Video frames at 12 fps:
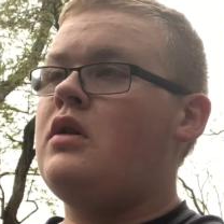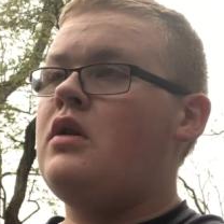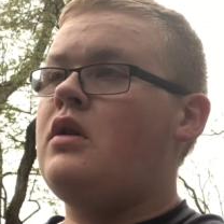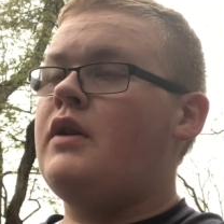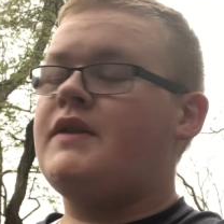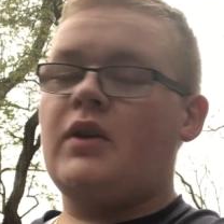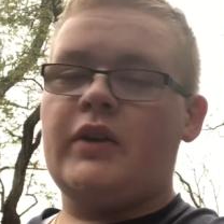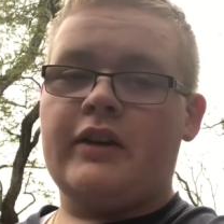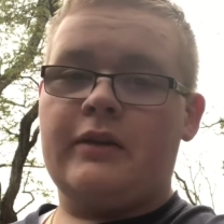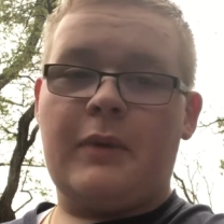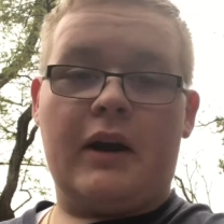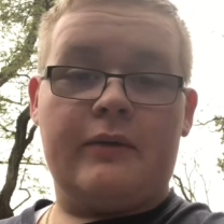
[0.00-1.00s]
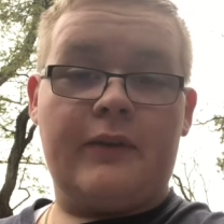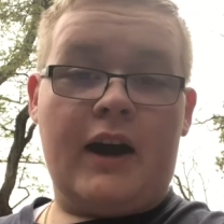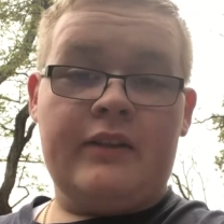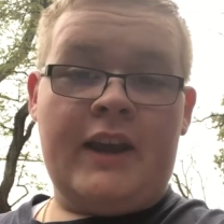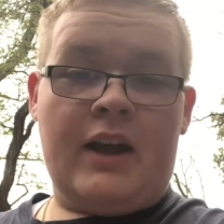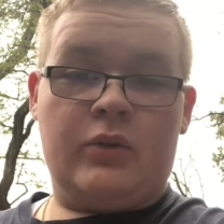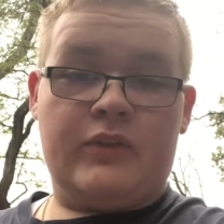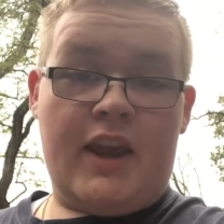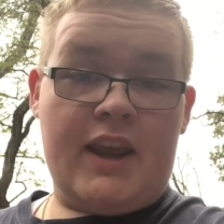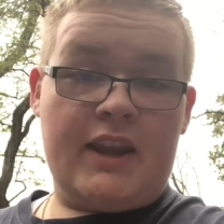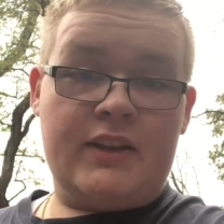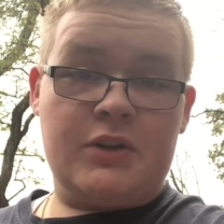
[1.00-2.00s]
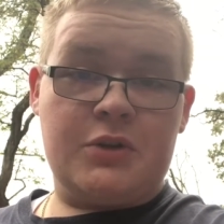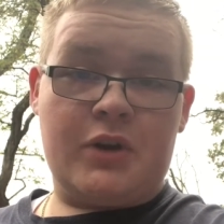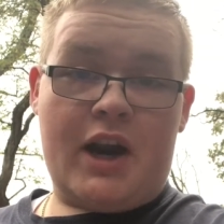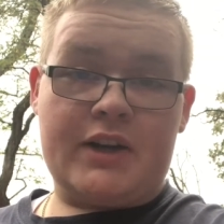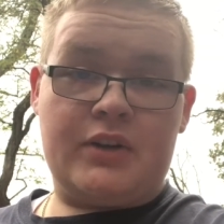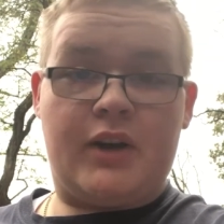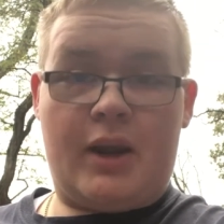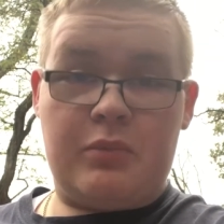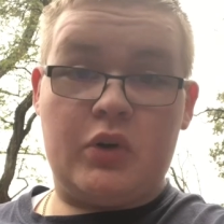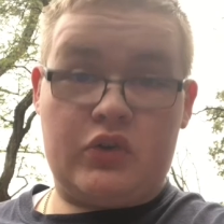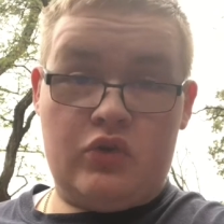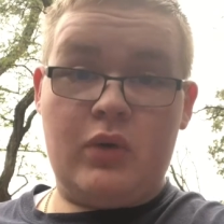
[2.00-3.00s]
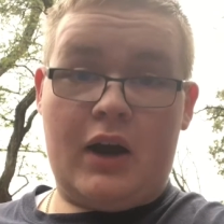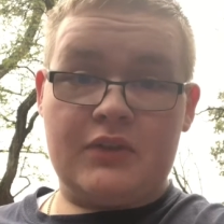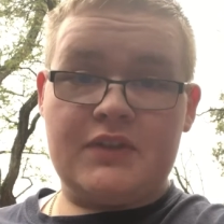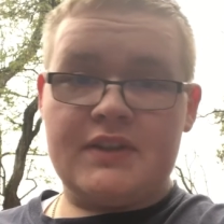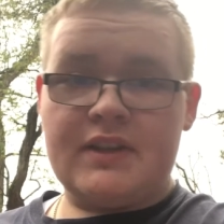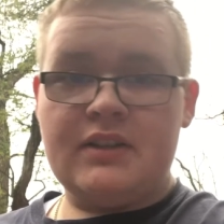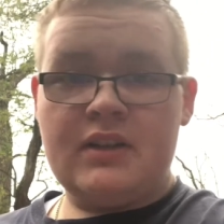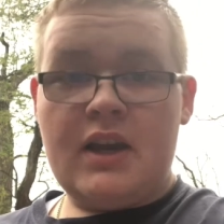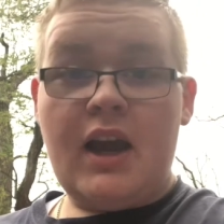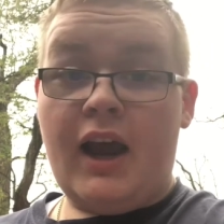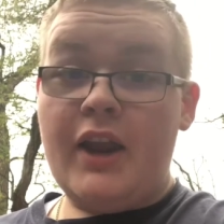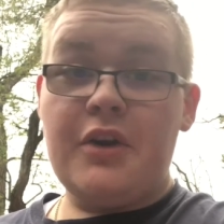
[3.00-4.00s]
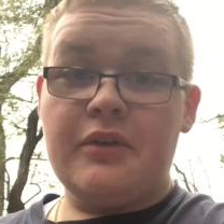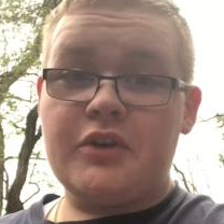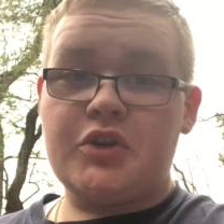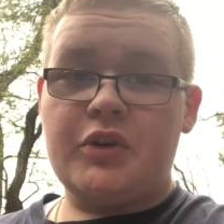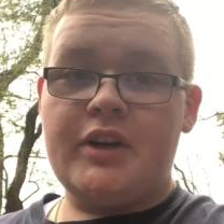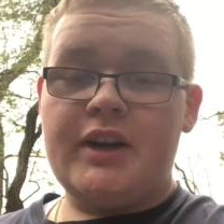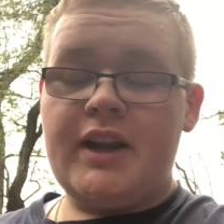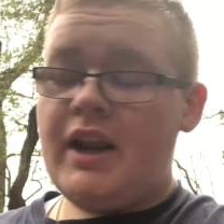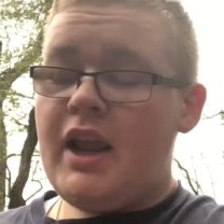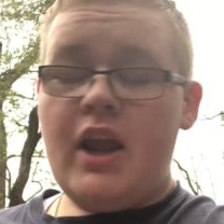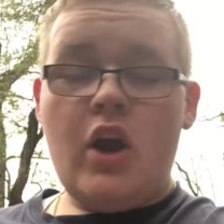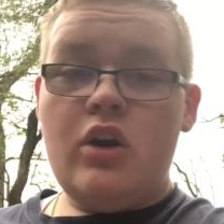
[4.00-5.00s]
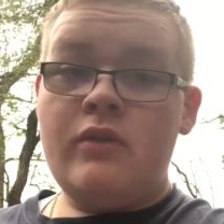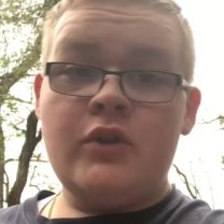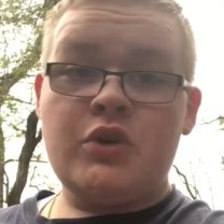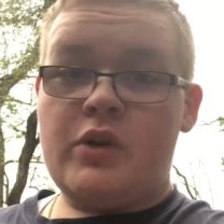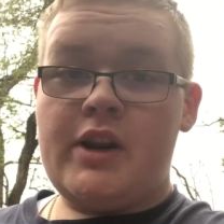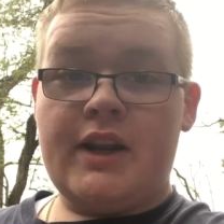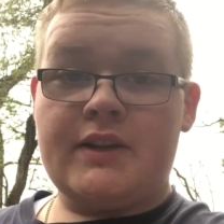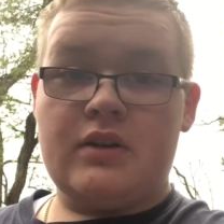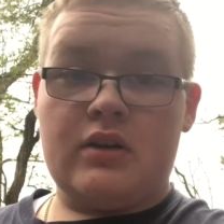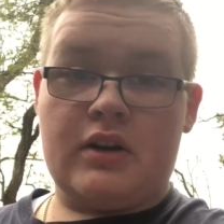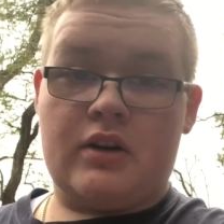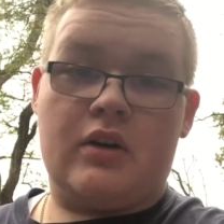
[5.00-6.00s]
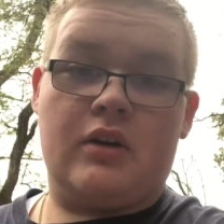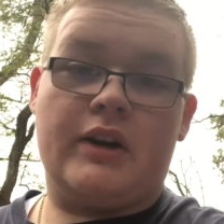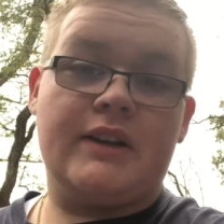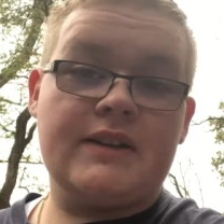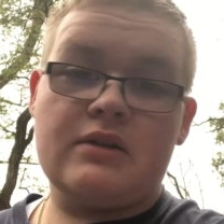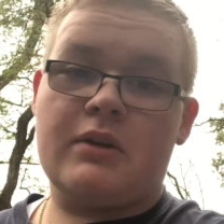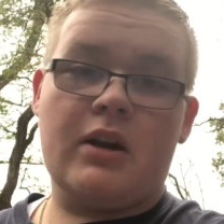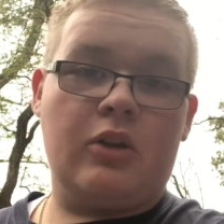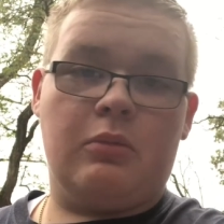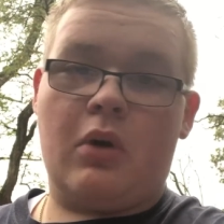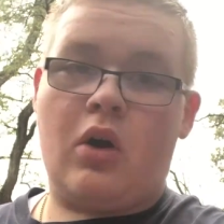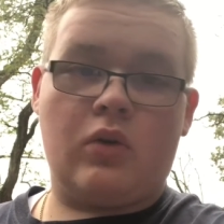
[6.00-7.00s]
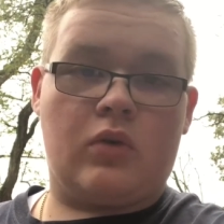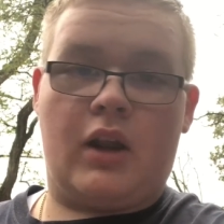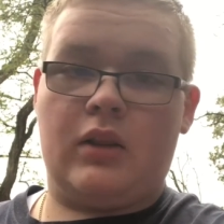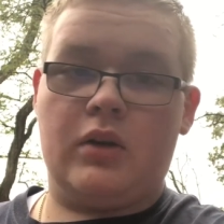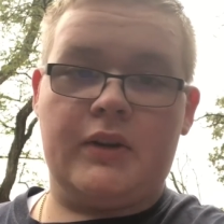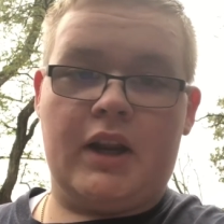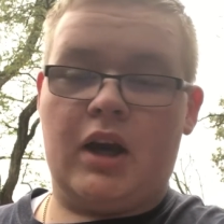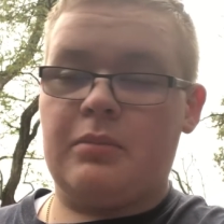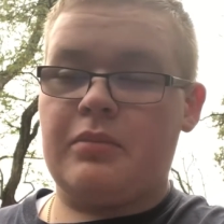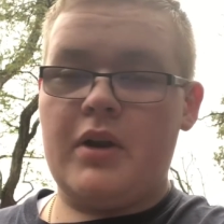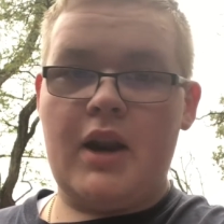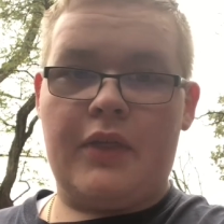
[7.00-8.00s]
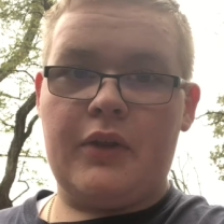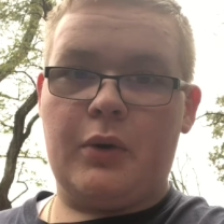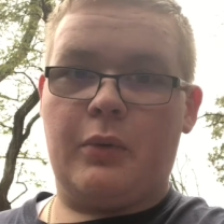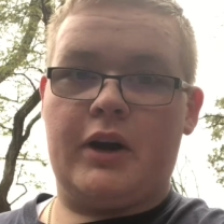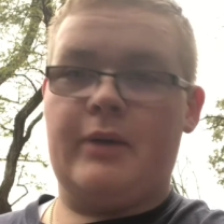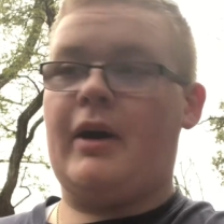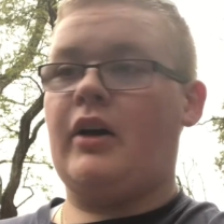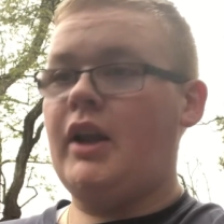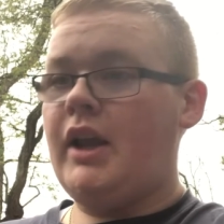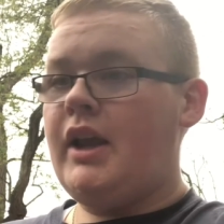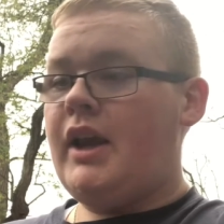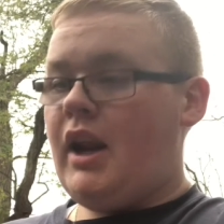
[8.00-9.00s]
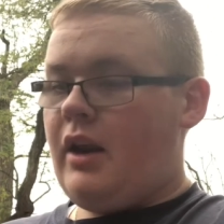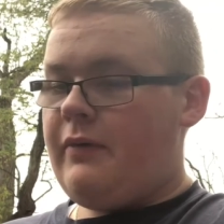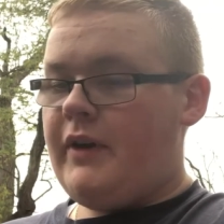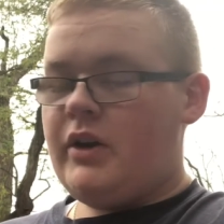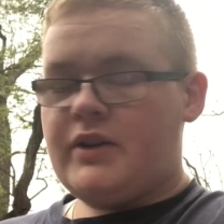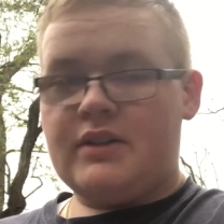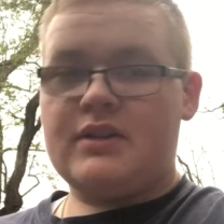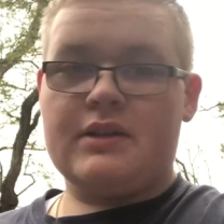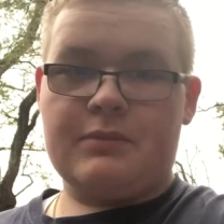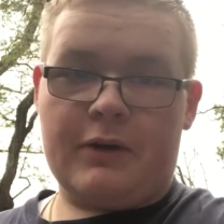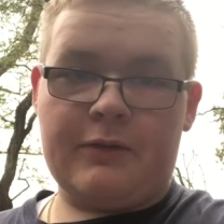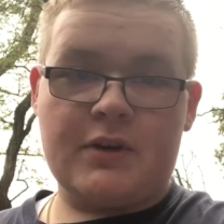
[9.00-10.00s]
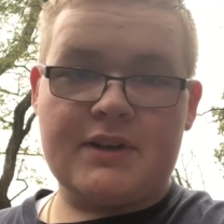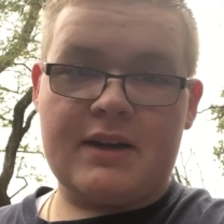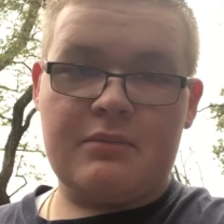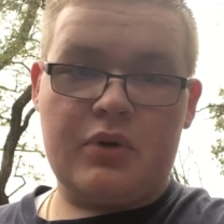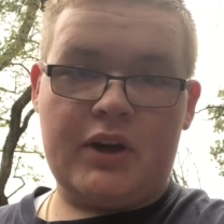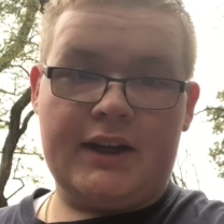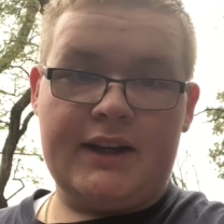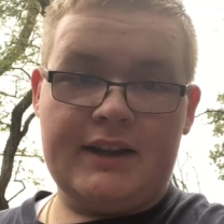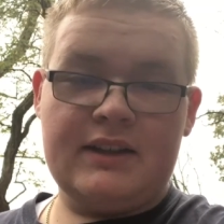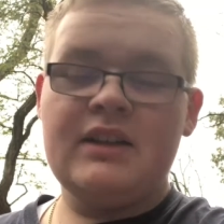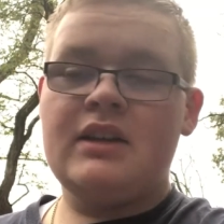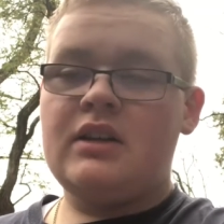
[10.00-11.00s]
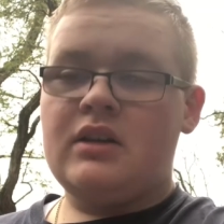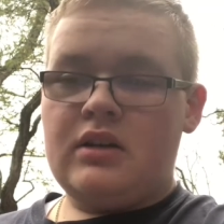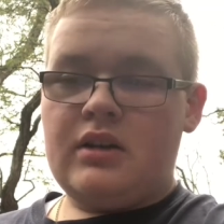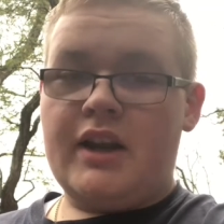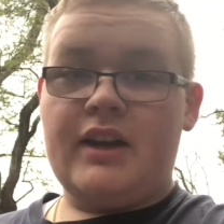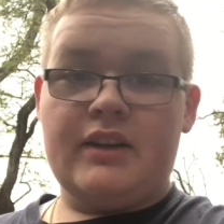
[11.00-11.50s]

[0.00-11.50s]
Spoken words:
it's only about a 5-gallon tank in this tractor, and I put 2 ounces in. I overtreated it. Overtreating it's not going to hurt it. It says right on the bottle, and I looked it up. Nothing to worry about. And I figured since this is my first time putting it in, and it,